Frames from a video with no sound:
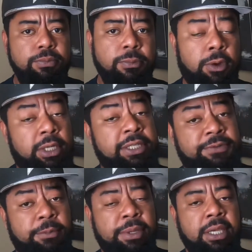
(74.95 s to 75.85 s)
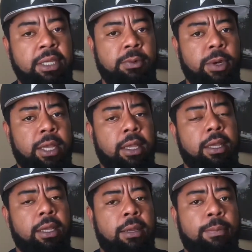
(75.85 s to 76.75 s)
or at least for me anyway.
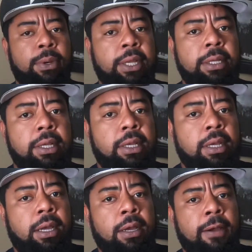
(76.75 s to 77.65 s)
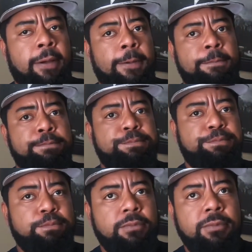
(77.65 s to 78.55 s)
But
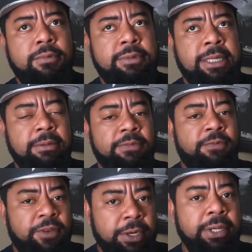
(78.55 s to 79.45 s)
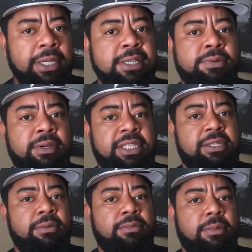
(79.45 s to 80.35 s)
something very
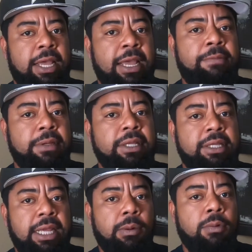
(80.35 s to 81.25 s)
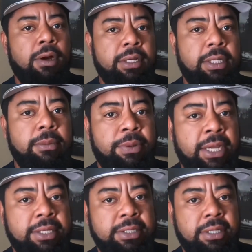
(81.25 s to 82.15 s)
interesting happened in that walk in the
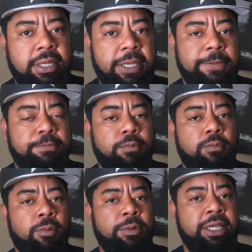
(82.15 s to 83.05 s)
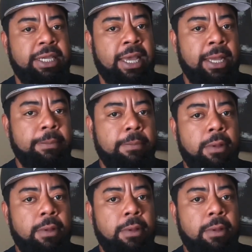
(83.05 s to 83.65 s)
pasture land. When we got